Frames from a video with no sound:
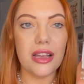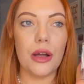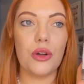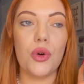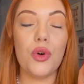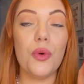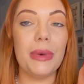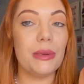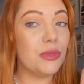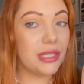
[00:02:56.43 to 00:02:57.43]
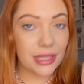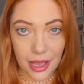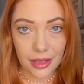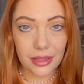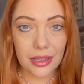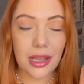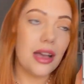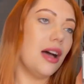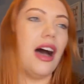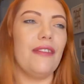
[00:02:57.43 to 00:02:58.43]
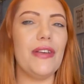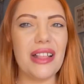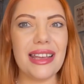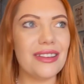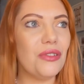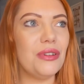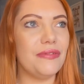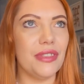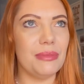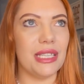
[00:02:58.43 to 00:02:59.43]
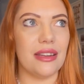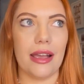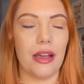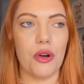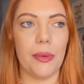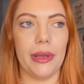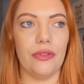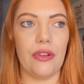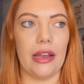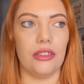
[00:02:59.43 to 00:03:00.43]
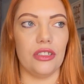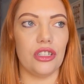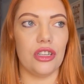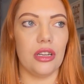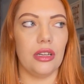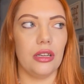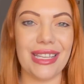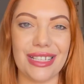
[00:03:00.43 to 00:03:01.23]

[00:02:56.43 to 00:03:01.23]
Coco Mademoiselle. I feel like all of them today are a bit French. It's